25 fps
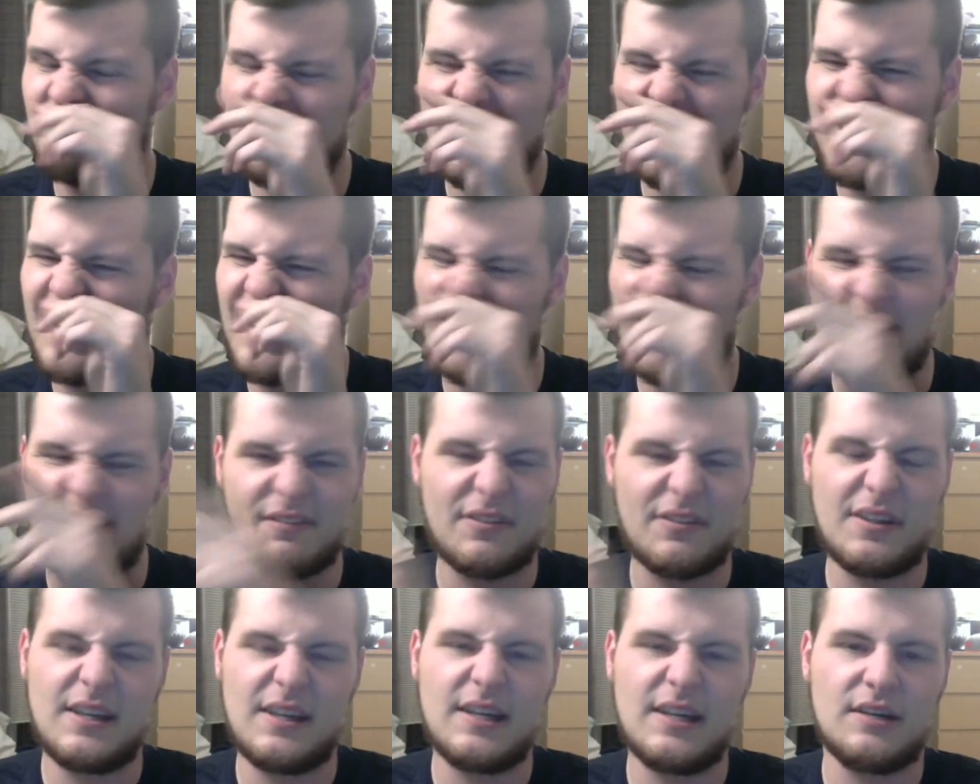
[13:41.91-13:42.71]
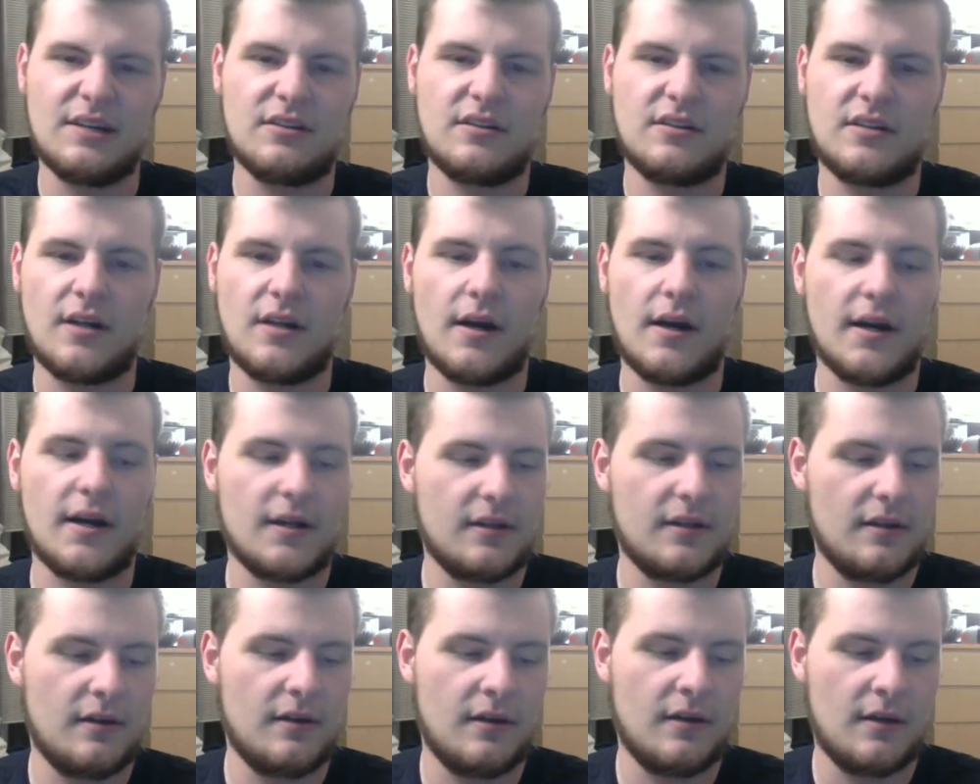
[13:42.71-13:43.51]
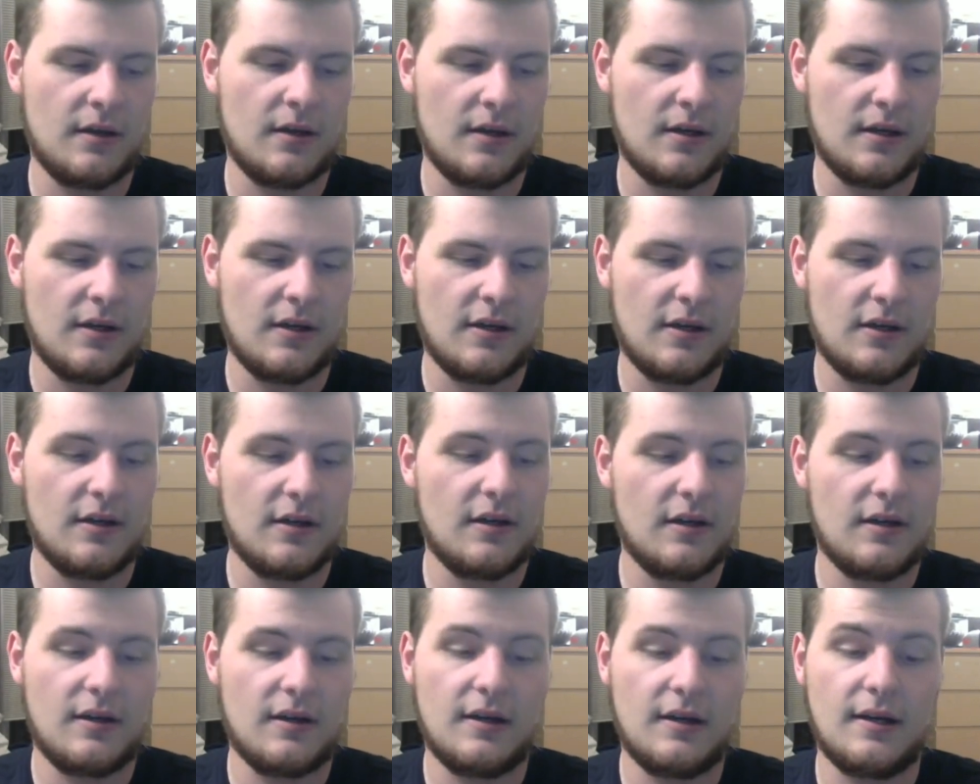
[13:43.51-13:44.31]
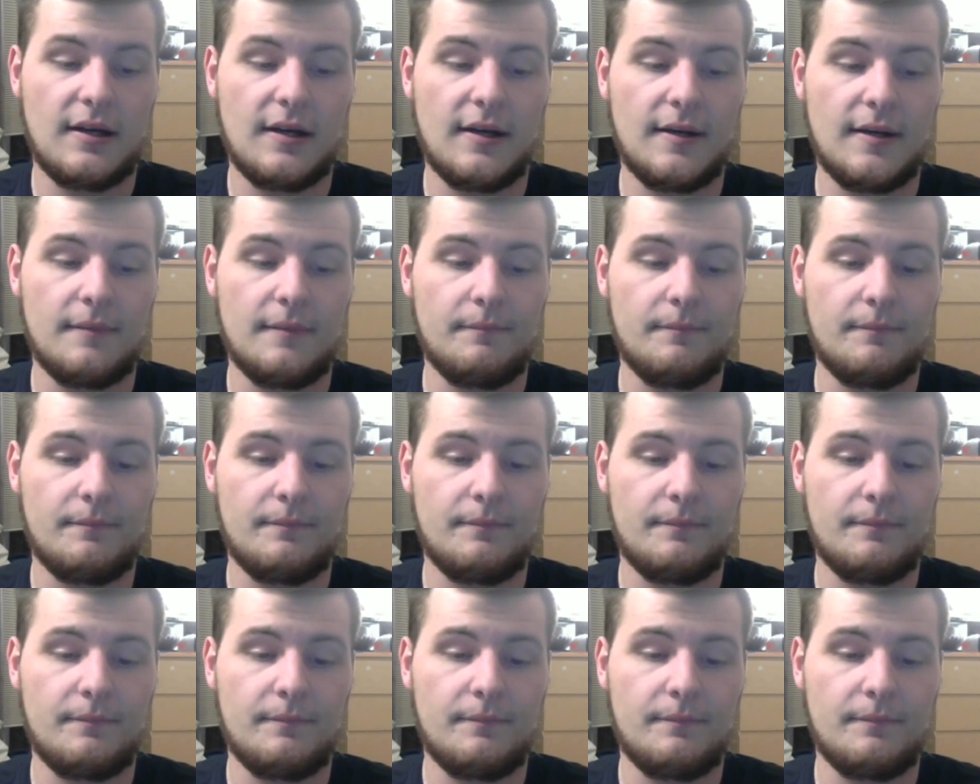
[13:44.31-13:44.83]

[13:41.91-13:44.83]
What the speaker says: being gone for the year sucked. I